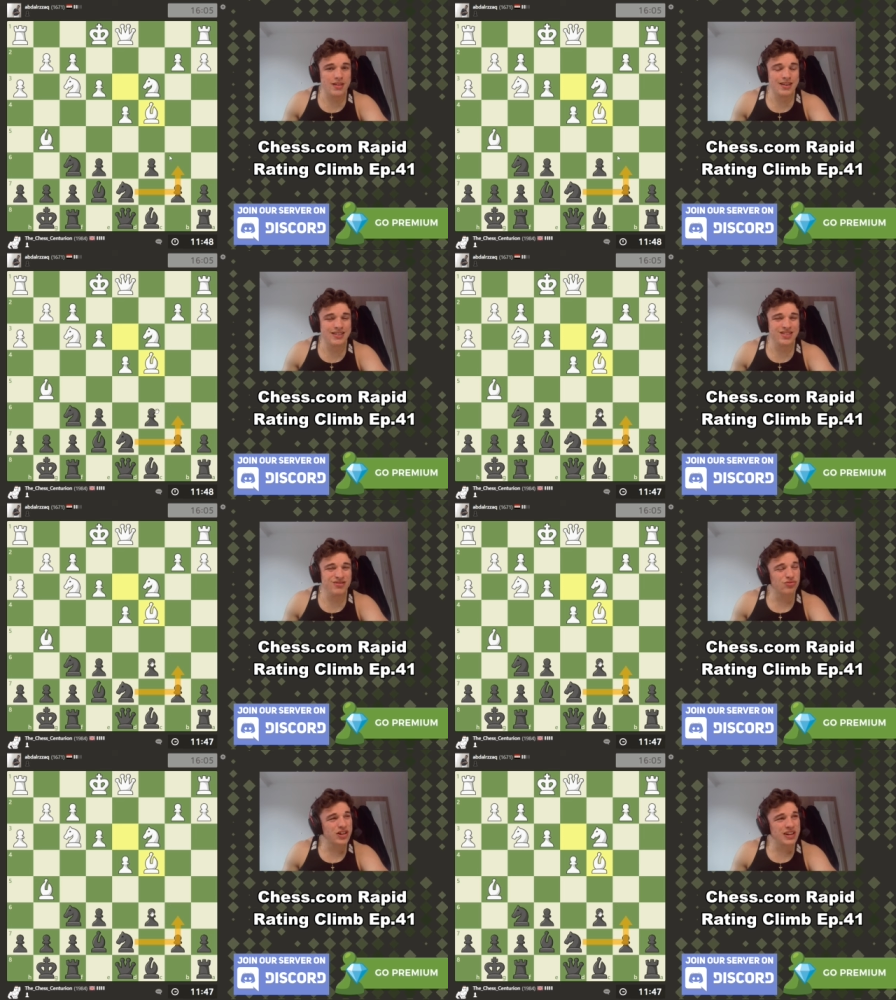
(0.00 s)
it
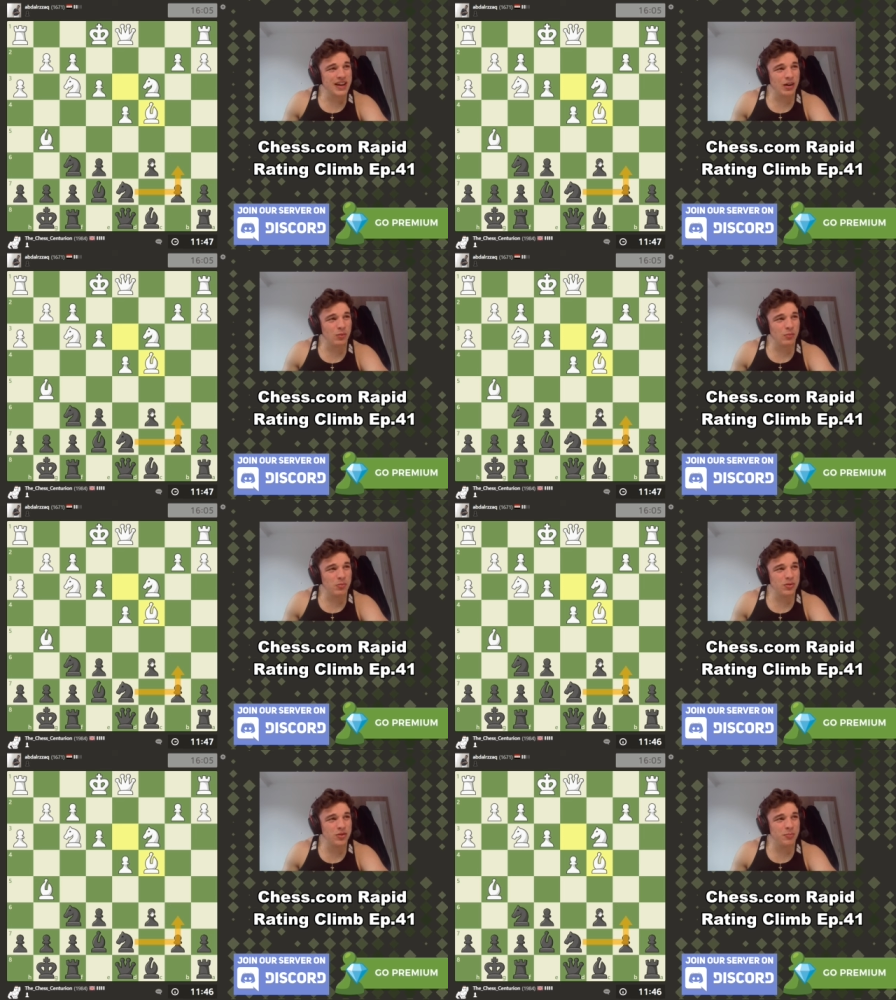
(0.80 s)
doesn't really help
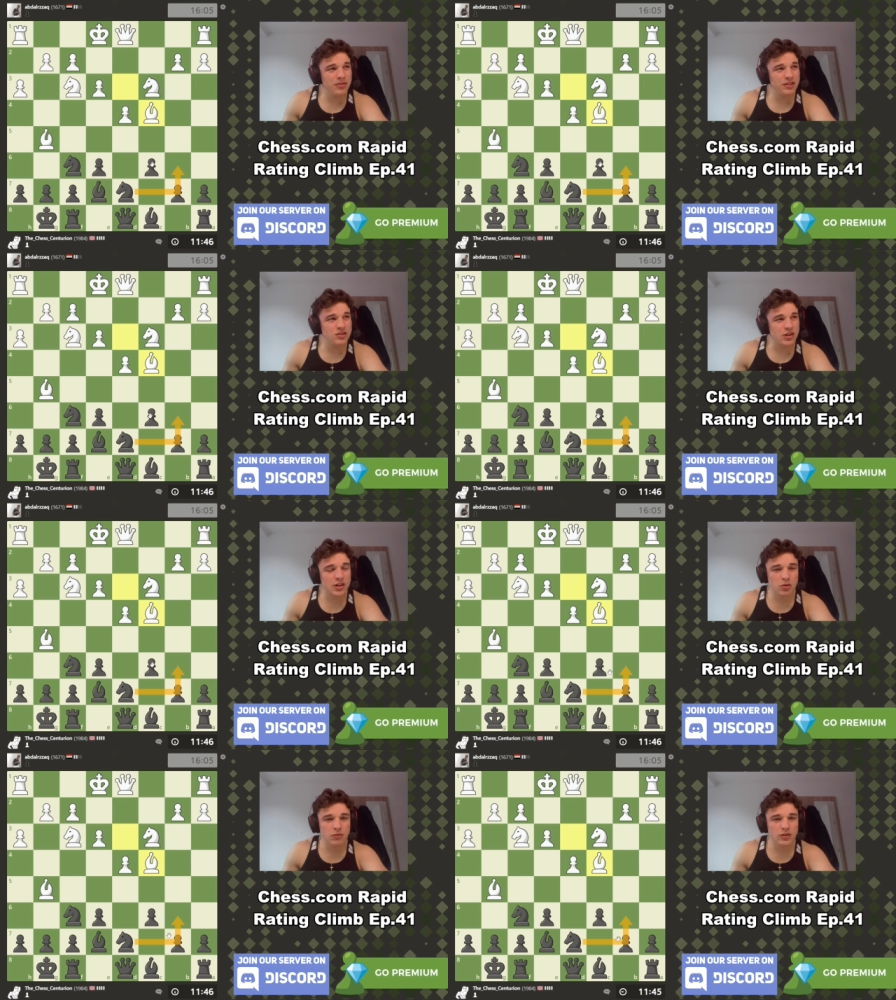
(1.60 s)
the position, I
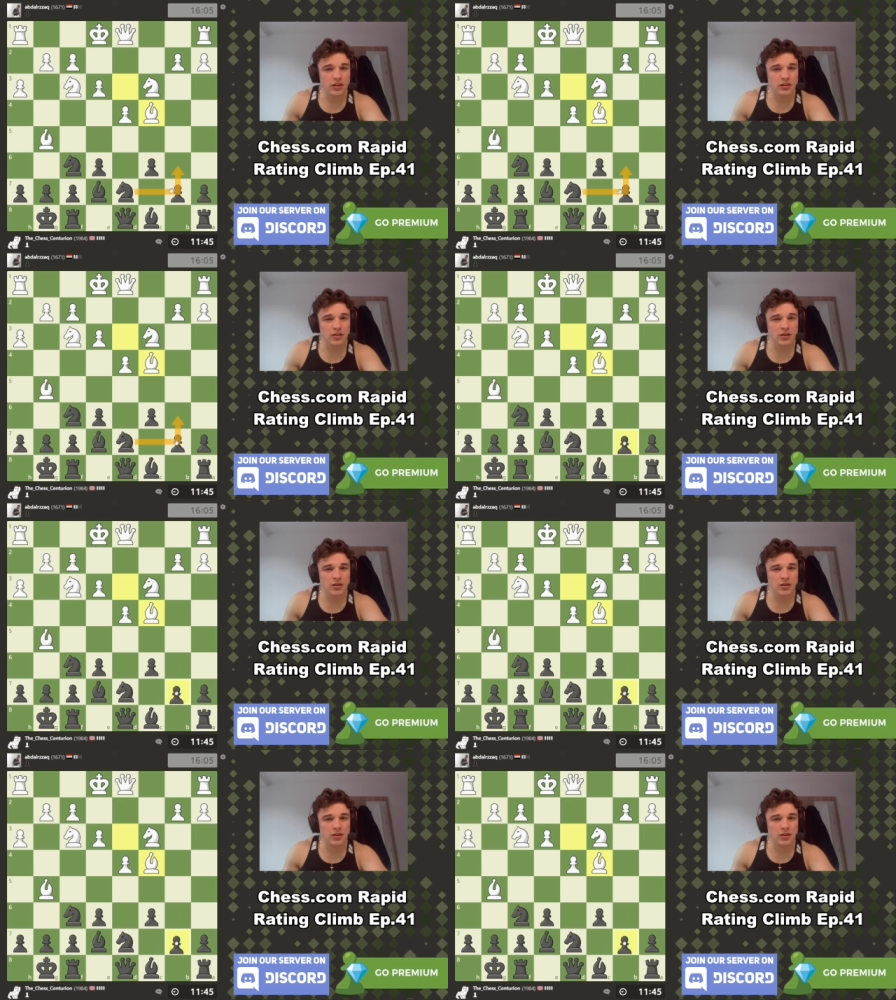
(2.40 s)
don't think.